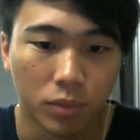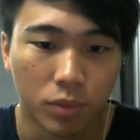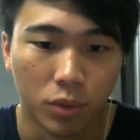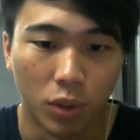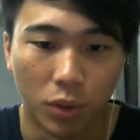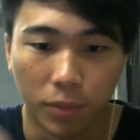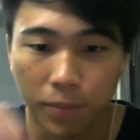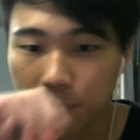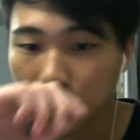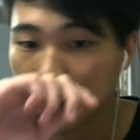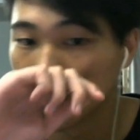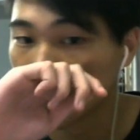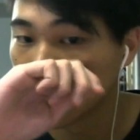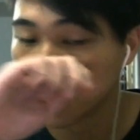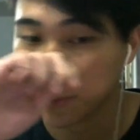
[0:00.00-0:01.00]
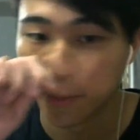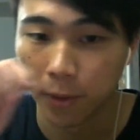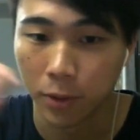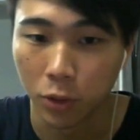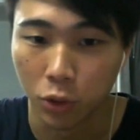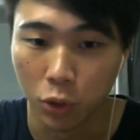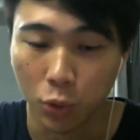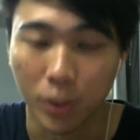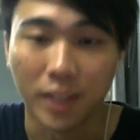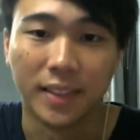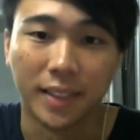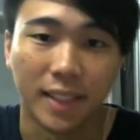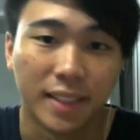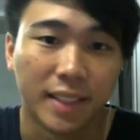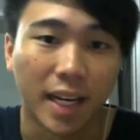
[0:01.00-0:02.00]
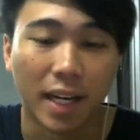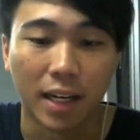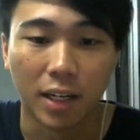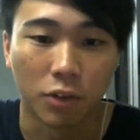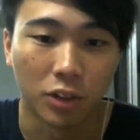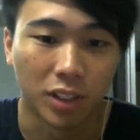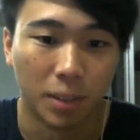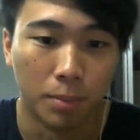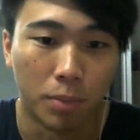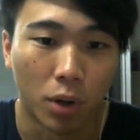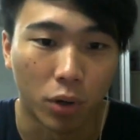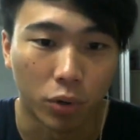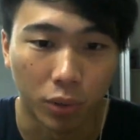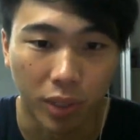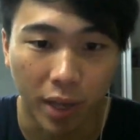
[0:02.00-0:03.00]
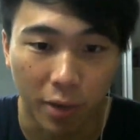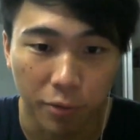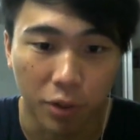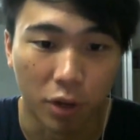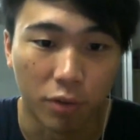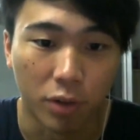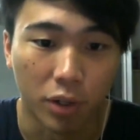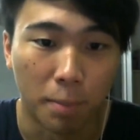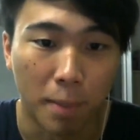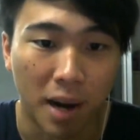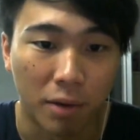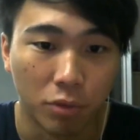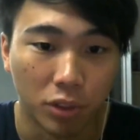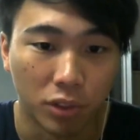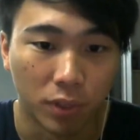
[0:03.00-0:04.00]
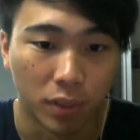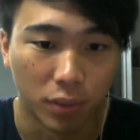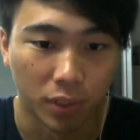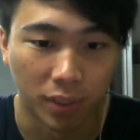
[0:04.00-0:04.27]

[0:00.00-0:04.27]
you know, doing a zigzag across the board to get rid of all the mark runes first.